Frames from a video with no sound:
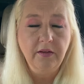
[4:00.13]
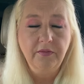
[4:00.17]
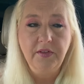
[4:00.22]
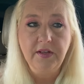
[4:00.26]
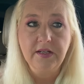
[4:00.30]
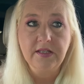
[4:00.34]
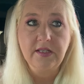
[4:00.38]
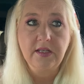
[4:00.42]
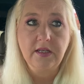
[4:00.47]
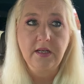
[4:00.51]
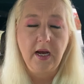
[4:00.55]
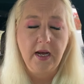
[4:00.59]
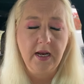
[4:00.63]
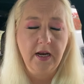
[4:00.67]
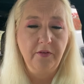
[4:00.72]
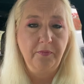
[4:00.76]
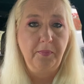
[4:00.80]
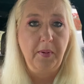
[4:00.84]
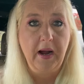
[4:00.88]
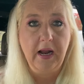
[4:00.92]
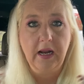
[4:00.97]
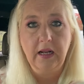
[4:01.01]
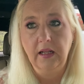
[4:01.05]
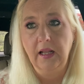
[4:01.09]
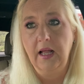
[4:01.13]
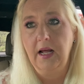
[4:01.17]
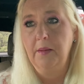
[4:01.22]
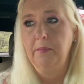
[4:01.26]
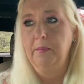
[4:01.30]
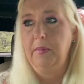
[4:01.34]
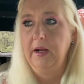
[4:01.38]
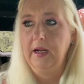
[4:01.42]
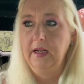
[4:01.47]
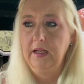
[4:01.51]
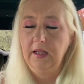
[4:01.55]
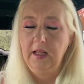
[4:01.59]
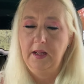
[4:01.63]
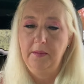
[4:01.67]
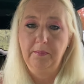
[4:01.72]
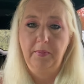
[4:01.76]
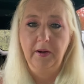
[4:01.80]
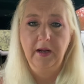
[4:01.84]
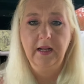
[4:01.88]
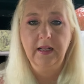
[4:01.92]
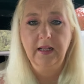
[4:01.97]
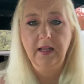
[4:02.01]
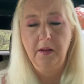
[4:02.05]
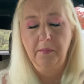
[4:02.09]
of this kind of pile up, pile up,
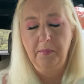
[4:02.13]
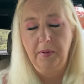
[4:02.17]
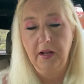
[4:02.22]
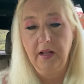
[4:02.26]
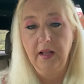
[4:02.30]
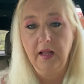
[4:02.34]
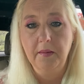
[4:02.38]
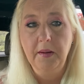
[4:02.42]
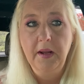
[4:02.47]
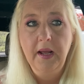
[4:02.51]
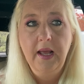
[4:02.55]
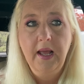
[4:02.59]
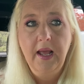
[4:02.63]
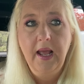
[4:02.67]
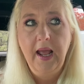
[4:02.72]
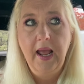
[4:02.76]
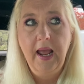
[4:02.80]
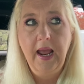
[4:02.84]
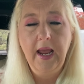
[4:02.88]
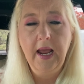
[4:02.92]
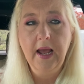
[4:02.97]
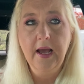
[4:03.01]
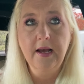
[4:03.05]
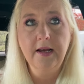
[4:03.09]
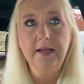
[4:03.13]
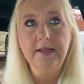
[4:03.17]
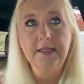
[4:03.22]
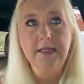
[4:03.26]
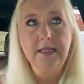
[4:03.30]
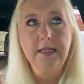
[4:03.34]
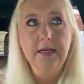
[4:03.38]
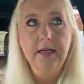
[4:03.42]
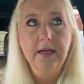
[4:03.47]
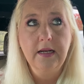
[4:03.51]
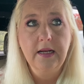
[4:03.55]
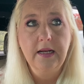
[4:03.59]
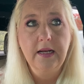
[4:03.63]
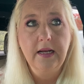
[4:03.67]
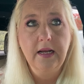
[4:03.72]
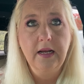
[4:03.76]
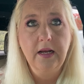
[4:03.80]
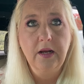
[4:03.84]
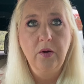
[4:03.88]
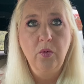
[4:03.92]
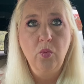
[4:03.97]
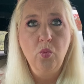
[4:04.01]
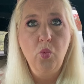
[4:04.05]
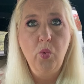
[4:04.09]
pile up, pile up. And
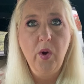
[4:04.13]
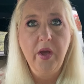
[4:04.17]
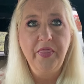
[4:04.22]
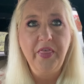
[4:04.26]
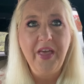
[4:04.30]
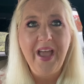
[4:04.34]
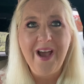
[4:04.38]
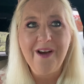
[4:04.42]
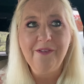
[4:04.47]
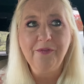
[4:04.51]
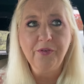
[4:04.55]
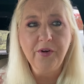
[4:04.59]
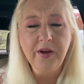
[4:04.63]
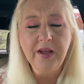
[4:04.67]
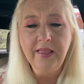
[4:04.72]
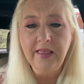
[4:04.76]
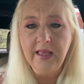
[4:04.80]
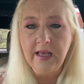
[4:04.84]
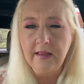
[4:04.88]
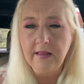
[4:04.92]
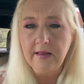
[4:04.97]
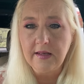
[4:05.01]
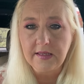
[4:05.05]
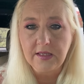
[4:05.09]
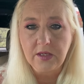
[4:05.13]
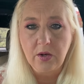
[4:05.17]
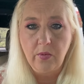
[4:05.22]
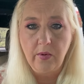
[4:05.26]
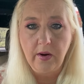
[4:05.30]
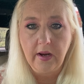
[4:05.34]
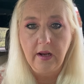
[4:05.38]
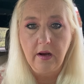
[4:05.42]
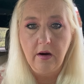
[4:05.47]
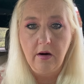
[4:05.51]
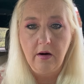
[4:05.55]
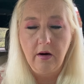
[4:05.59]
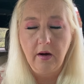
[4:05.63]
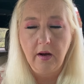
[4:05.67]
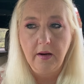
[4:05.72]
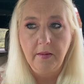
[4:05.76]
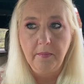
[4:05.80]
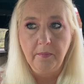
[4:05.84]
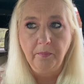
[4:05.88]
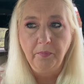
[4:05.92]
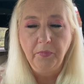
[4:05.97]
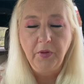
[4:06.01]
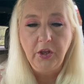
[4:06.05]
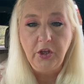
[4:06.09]
with everything that's going
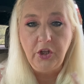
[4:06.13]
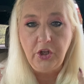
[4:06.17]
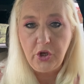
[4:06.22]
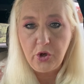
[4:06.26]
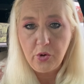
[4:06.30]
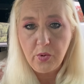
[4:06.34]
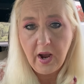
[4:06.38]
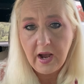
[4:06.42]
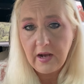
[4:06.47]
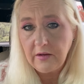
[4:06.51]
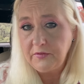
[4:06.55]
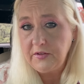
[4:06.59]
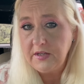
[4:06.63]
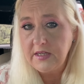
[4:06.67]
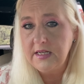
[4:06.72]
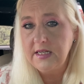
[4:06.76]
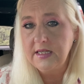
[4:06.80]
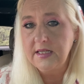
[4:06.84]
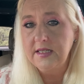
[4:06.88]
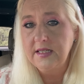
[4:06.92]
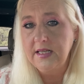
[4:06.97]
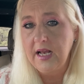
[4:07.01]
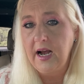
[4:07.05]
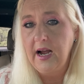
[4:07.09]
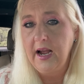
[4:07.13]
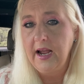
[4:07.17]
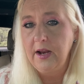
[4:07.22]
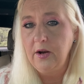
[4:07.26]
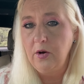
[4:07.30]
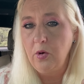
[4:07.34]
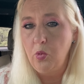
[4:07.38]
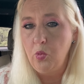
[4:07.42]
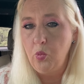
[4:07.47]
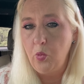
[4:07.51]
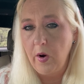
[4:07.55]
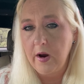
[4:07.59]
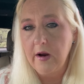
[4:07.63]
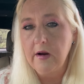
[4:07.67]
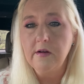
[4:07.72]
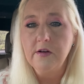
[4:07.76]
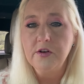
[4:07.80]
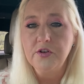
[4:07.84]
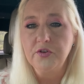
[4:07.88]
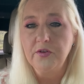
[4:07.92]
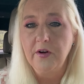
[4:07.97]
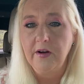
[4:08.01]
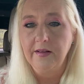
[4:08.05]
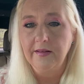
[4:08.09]
on, you have to decide where
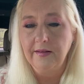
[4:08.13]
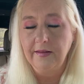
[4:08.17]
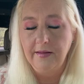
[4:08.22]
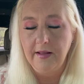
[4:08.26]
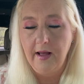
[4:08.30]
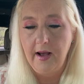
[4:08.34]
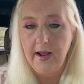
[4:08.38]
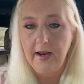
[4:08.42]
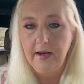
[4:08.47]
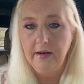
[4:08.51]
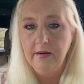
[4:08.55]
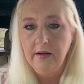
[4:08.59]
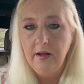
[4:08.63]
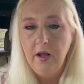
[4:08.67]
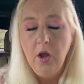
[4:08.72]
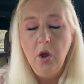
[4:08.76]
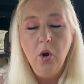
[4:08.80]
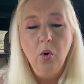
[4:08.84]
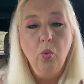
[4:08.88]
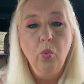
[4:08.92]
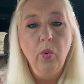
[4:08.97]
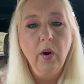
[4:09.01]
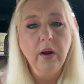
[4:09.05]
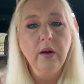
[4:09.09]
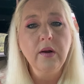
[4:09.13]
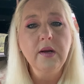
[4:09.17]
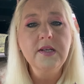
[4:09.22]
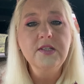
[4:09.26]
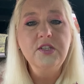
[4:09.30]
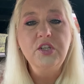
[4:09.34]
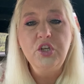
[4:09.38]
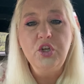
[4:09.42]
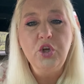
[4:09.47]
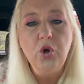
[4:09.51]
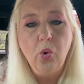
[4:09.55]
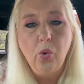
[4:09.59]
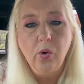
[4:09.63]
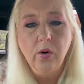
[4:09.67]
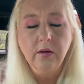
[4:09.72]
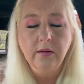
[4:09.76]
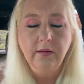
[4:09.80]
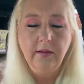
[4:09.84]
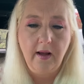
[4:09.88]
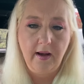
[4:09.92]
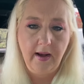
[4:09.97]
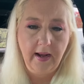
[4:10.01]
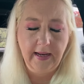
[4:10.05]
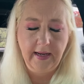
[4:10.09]
to draw the line. Where is your
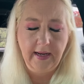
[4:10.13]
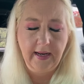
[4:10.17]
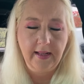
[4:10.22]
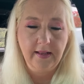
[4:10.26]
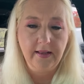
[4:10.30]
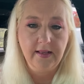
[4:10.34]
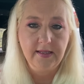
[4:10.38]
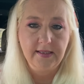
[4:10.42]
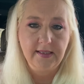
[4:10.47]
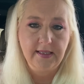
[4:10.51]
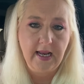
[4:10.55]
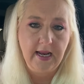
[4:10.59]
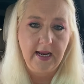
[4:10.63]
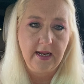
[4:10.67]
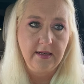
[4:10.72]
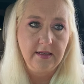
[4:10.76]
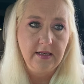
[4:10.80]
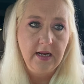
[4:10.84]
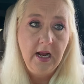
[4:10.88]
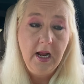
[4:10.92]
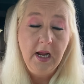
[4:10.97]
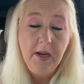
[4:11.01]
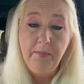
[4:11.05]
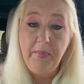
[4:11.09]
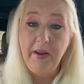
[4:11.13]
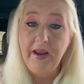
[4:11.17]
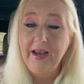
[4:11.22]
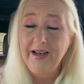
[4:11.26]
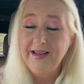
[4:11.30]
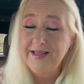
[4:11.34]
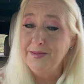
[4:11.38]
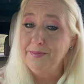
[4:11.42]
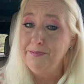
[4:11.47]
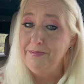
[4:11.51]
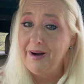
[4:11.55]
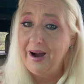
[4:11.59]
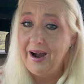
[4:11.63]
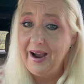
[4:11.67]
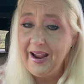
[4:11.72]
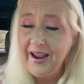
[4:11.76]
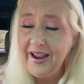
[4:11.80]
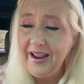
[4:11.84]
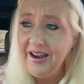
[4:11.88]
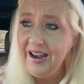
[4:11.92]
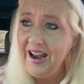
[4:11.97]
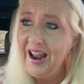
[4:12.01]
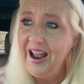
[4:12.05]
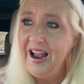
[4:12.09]
line in the sand? Because mine,